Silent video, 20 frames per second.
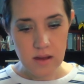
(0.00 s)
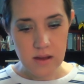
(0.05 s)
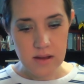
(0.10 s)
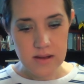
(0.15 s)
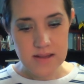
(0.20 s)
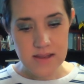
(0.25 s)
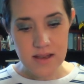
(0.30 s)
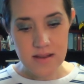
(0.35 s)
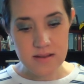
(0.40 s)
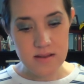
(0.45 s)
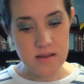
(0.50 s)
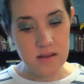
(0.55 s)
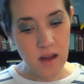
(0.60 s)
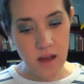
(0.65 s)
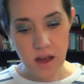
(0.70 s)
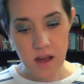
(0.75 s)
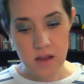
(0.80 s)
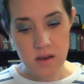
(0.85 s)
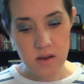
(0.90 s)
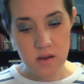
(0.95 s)
It says,
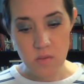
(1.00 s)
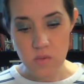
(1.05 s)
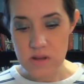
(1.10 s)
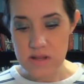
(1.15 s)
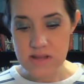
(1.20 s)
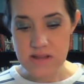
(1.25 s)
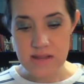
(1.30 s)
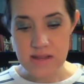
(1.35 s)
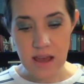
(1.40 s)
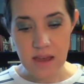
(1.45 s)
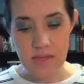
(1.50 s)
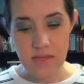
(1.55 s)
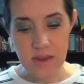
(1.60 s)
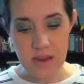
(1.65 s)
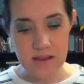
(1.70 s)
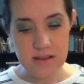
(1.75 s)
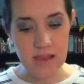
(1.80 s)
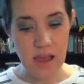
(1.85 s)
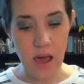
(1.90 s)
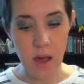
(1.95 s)
God, when sad
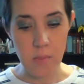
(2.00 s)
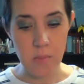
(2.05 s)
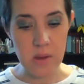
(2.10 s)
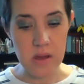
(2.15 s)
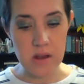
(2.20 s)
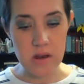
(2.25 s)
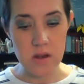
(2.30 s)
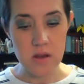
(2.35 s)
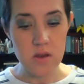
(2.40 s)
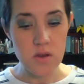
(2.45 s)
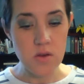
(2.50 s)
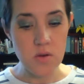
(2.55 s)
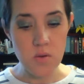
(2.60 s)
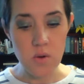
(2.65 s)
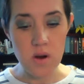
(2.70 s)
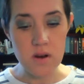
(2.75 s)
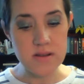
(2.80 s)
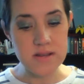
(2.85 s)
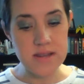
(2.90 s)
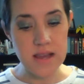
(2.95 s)
things happen,
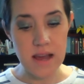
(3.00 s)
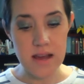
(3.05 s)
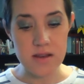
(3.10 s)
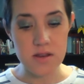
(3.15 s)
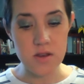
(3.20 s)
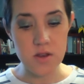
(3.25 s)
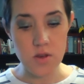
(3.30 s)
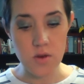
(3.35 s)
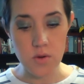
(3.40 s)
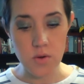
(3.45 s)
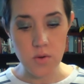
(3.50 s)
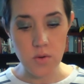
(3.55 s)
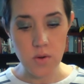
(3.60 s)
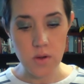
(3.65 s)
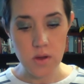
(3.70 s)
you are sad too.